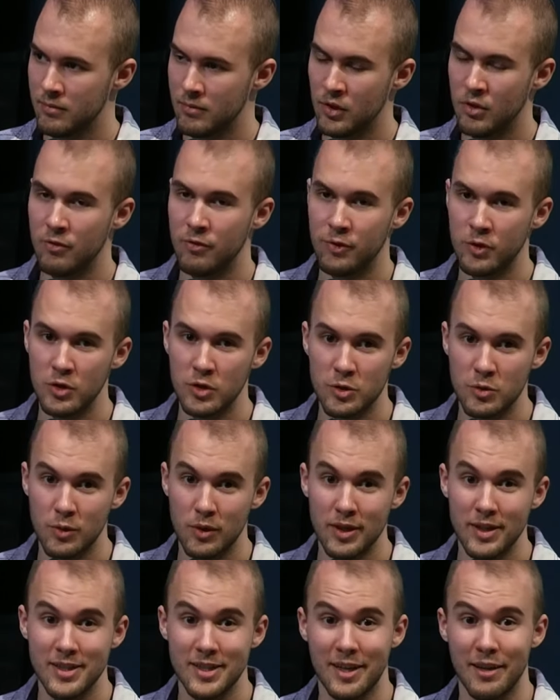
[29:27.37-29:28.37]
The first one
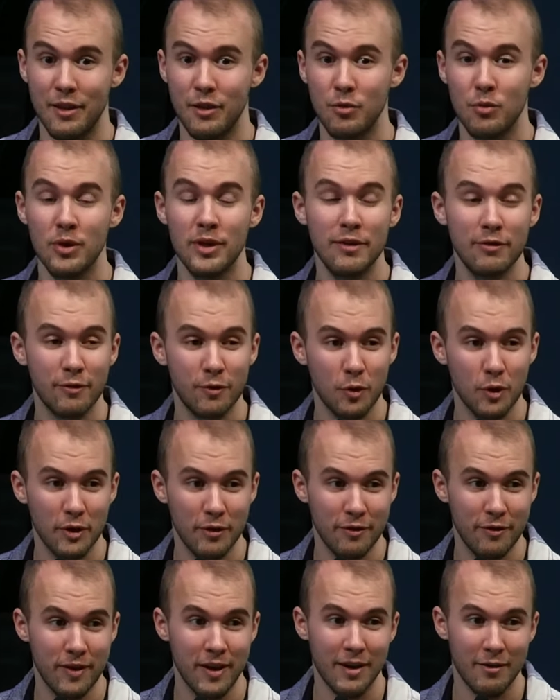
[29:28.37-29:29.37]
is at
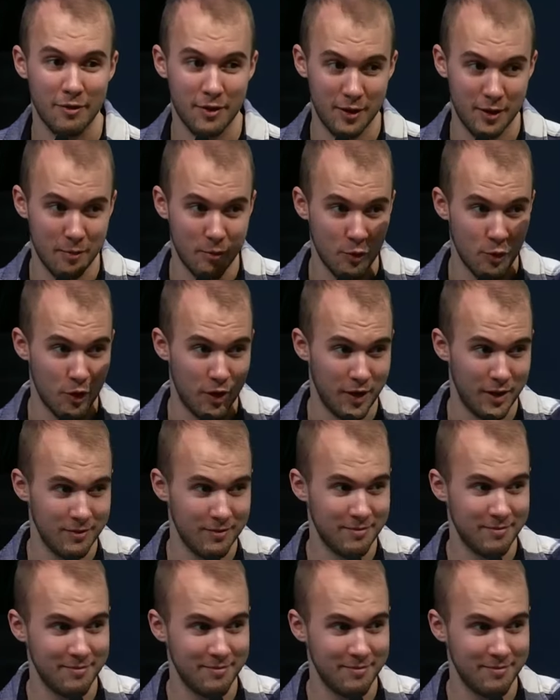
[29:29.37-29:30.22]
3:45 in the morning.